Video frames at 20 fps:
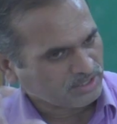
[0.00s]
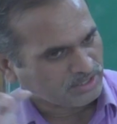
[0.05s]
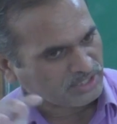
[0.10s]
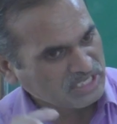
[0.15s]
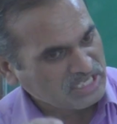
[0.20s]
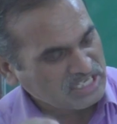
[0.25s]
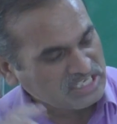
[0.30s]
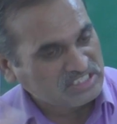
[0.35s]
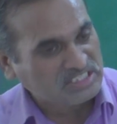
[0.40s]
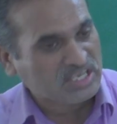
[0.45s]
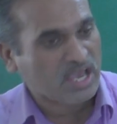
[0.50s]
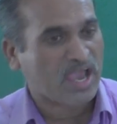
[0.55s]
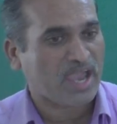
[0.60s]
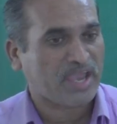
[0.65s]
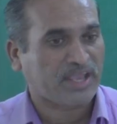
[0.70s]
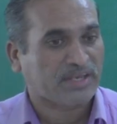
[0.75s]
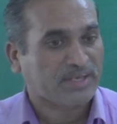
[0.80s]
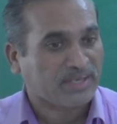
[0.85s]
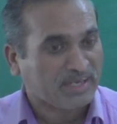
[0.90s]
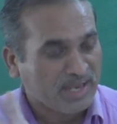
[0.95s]

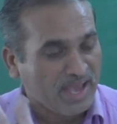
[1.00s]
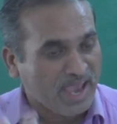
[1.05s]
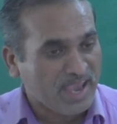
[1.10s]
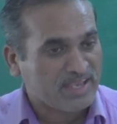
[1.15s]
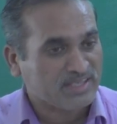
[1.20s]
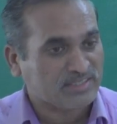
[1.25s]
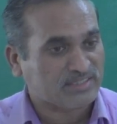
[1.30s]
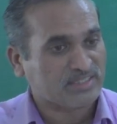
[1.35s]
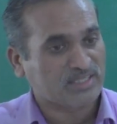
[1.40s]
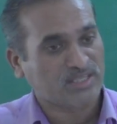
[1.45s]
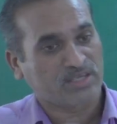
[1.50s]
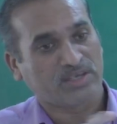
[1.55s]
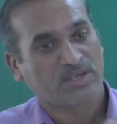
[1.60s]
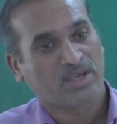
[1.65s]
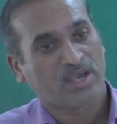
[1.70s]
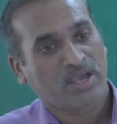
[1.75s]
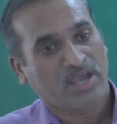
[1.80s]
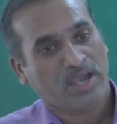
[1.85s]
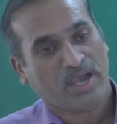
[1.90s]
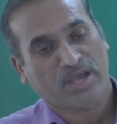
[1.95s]
designed nicely,